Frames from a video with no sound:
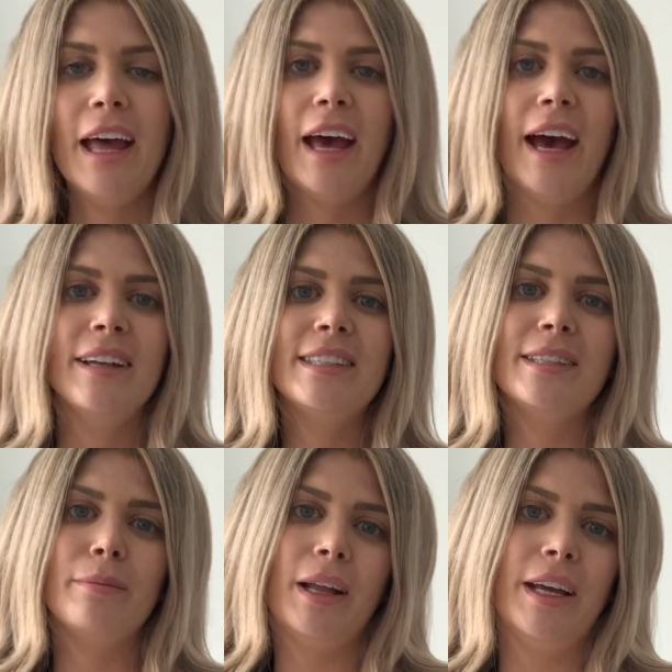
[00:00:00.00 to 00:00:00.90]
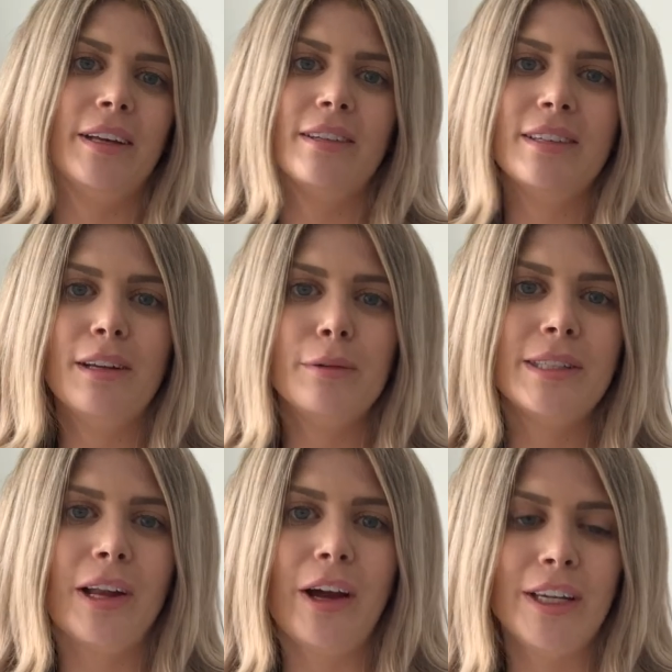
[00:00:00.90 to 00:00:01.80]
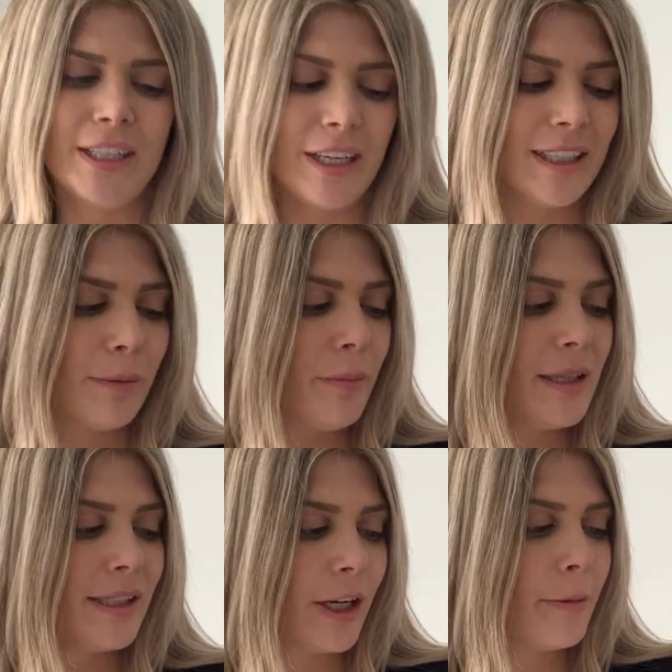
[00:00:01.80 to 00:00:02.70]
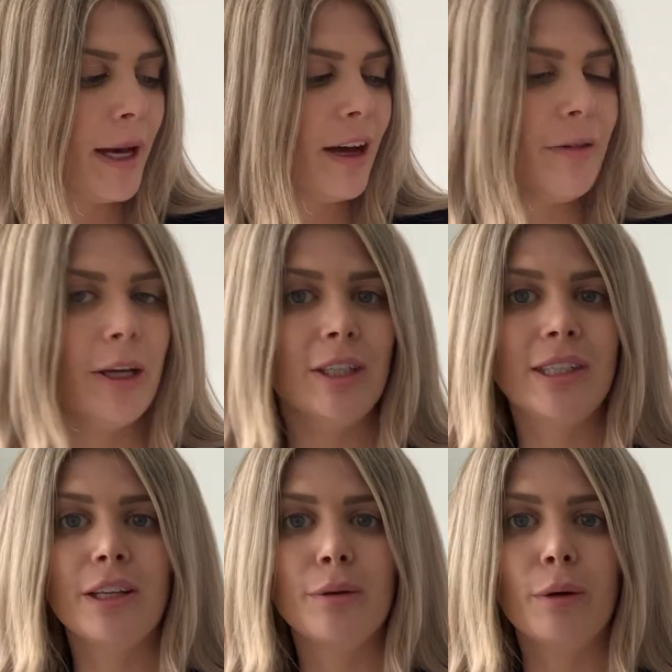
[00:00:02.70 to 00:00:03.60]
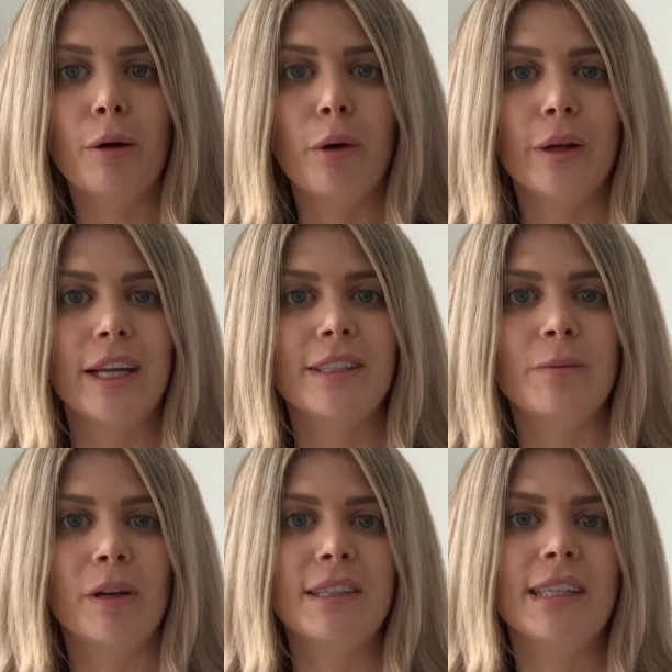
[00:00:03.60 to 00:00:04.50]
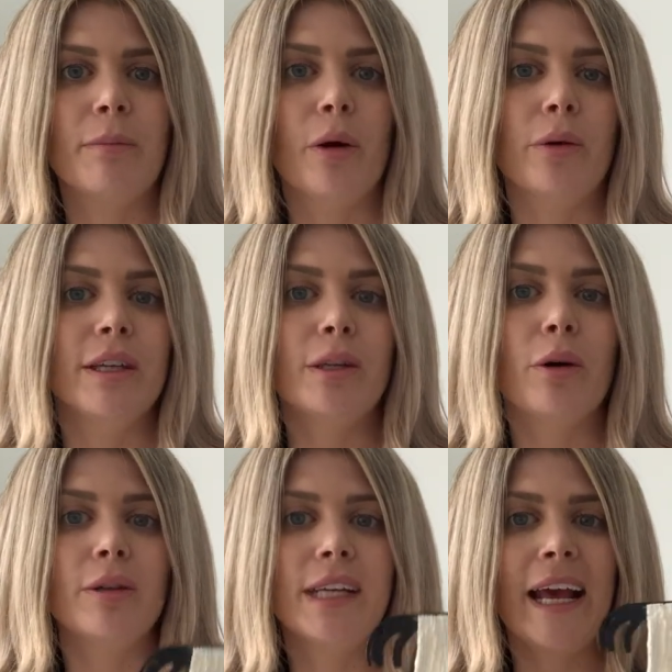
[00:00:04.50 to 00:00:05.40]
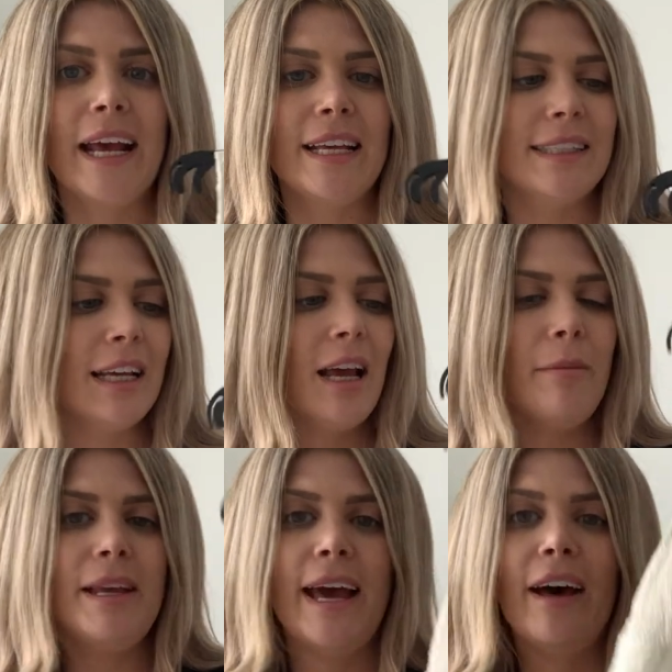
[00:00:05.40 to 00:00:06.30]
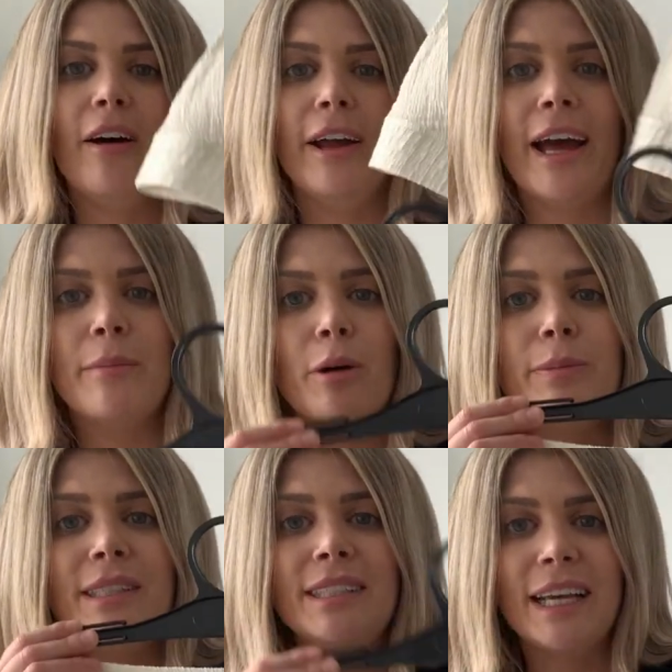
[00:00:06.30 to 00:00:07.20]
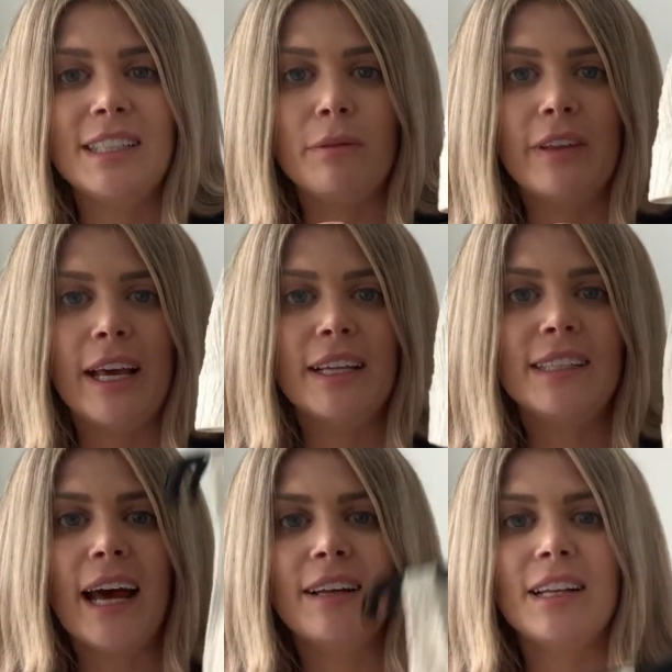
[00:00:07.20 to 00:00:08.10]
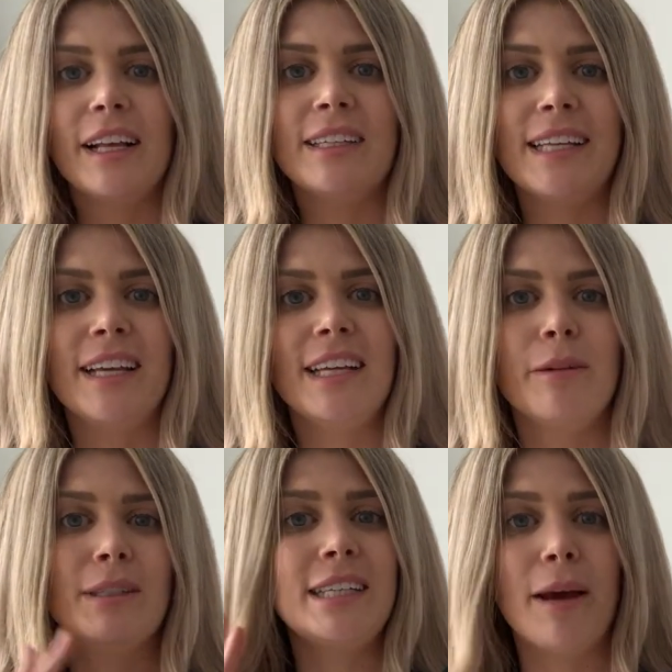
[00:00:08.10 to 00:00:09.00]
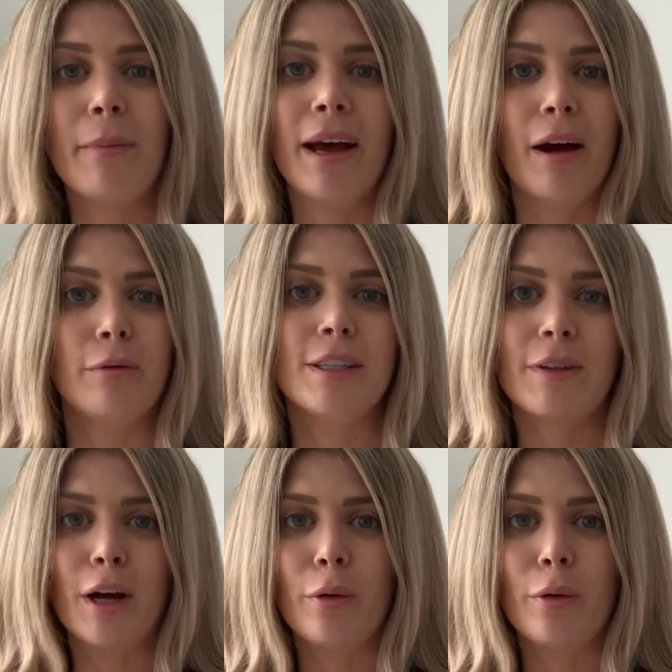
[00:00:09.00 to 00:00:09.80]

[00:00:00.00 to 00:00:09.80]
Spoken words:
and some like little sliders would be so perfect just to throw on in spring, summer on those hot days. But yeah, I am obsessed with this. And like I said, it was £10 for the whole